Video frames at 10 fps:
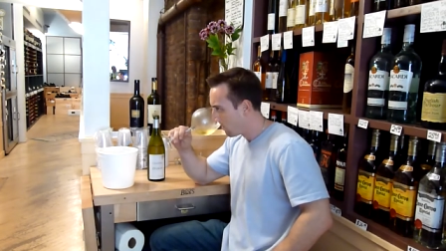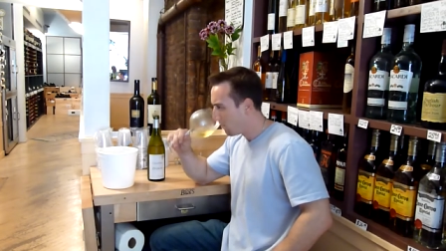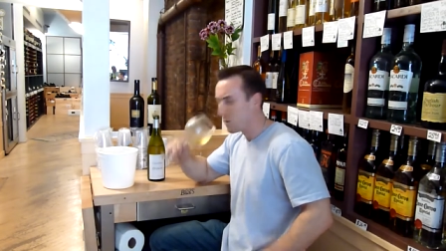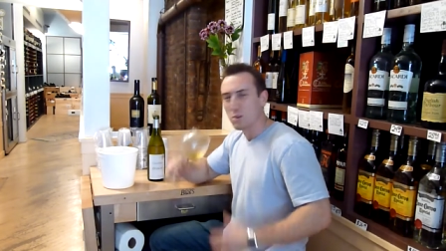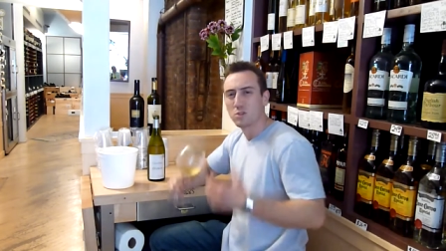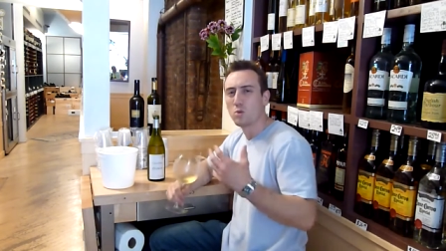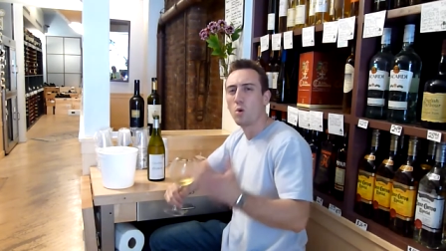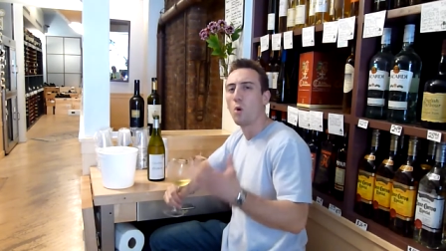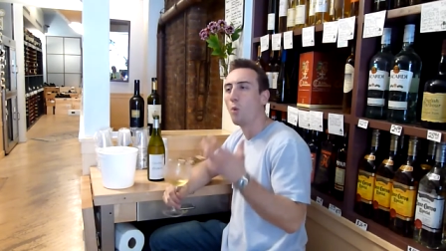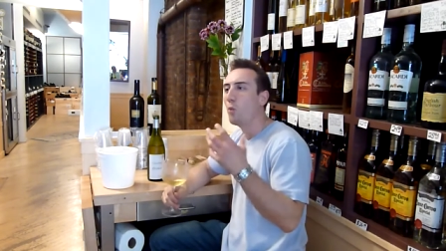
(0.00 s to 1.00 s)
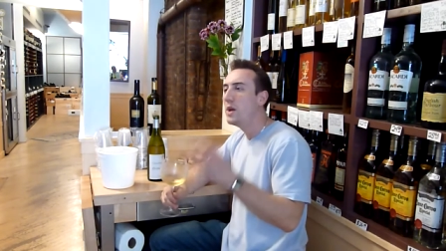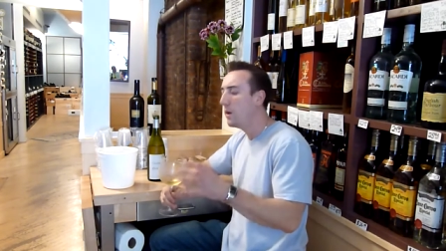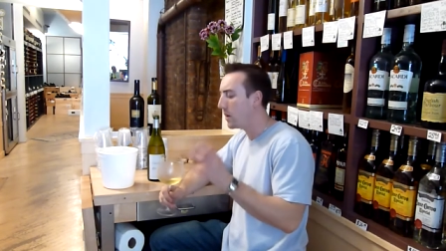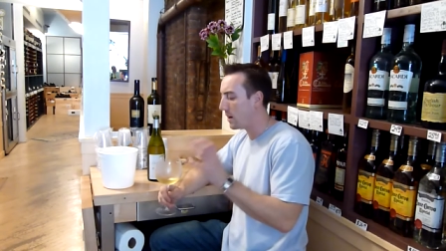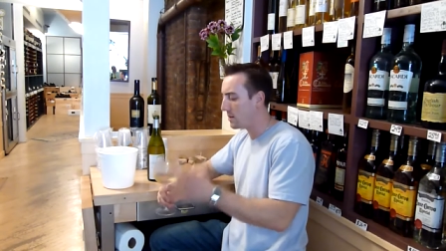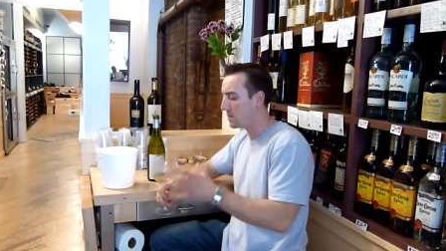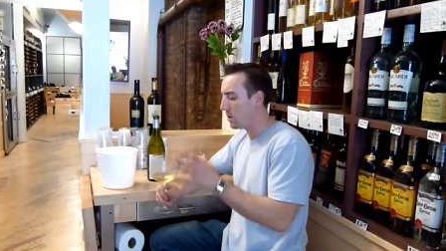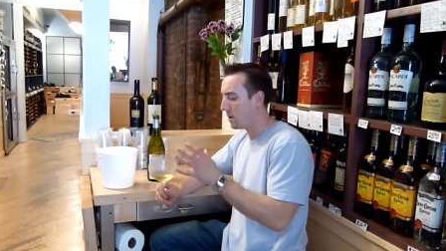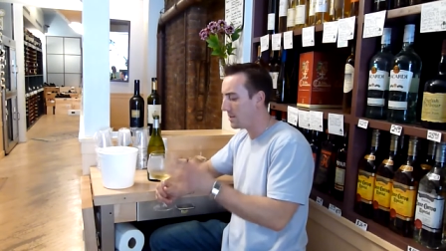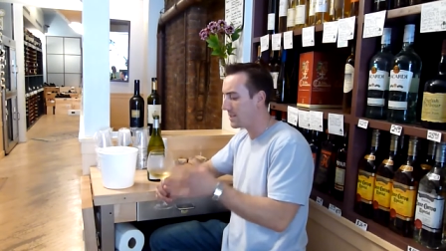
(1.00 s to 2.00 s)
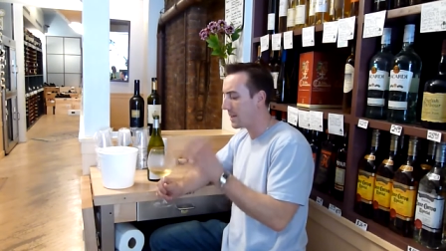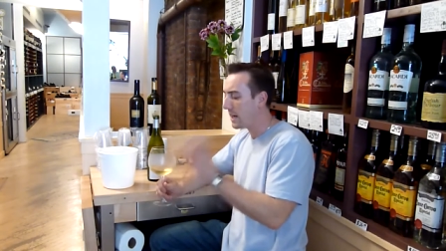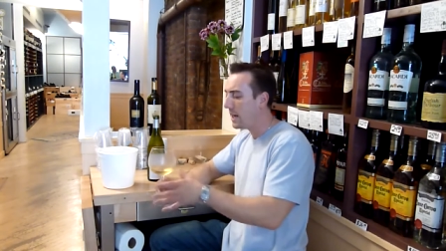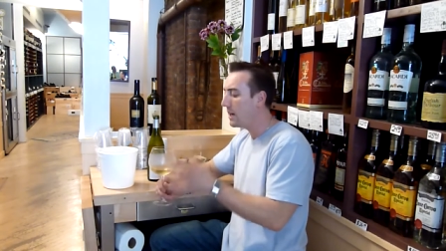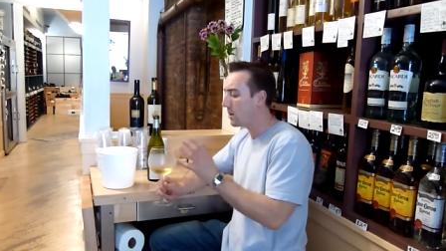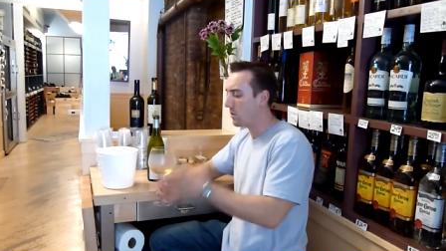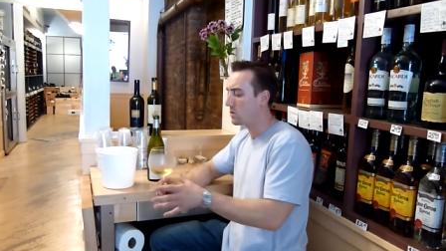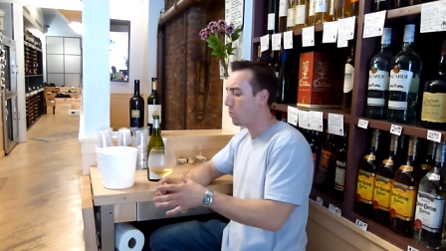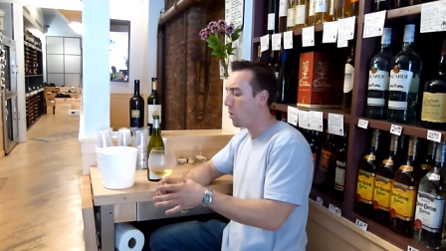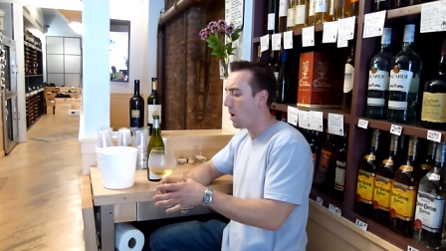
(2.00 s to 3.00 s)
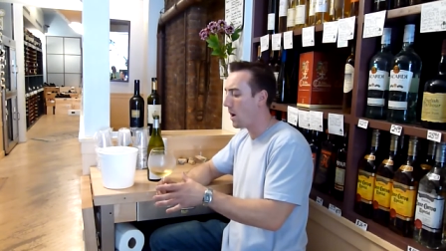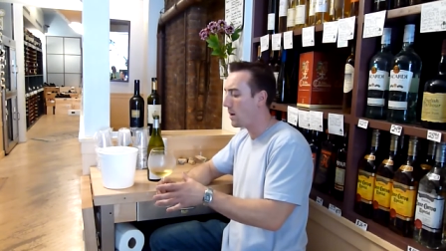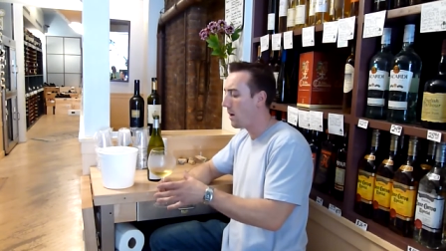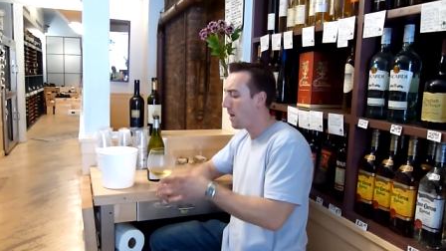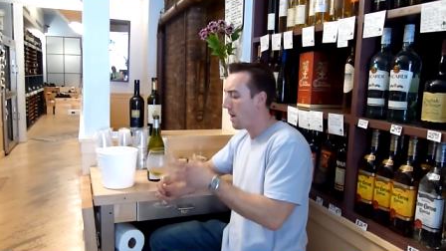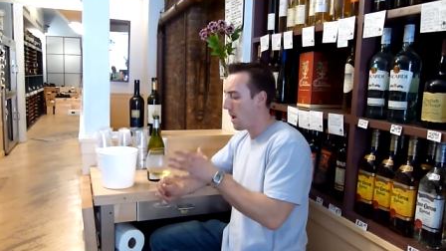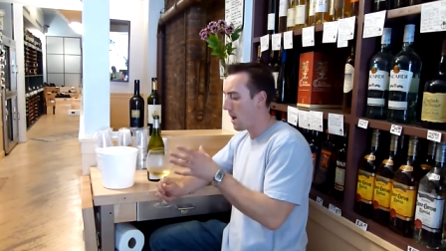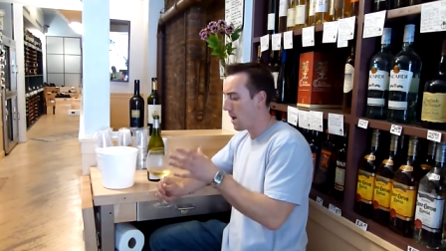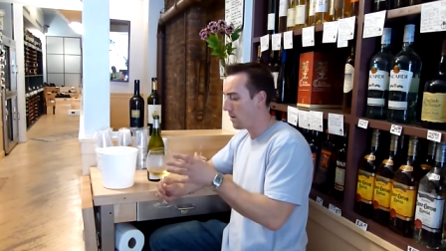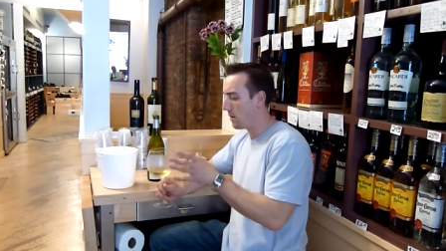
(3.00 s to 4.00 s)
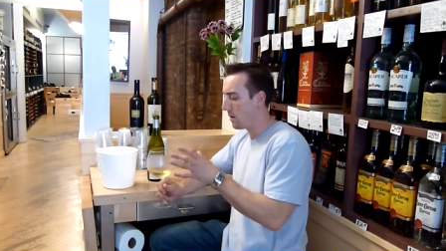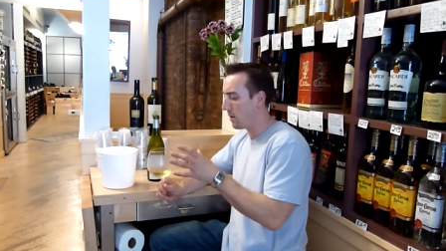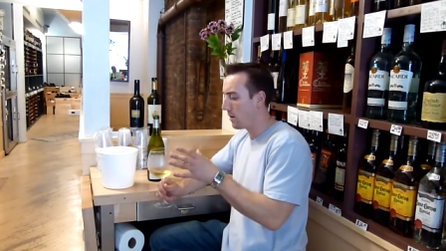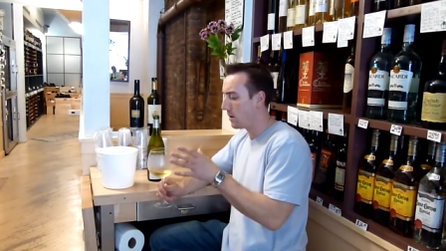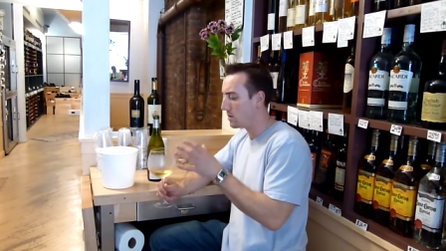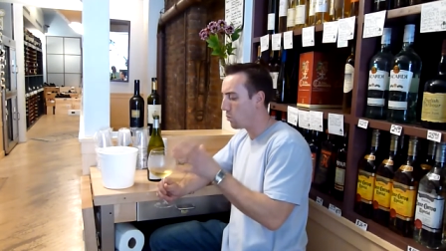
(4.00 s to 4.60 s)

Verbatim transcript: But the soil really is the is the key to this wine, and uh, is